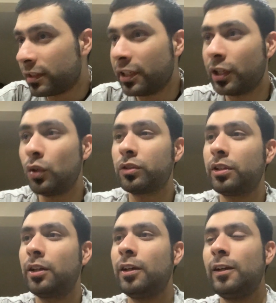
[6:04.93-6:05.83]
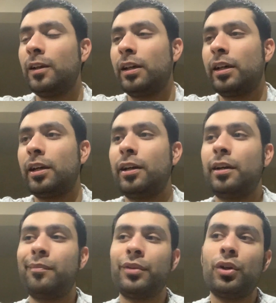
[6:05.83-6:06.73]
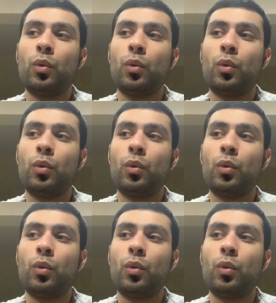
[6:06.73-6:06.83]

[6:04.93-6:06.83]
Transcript: to look to,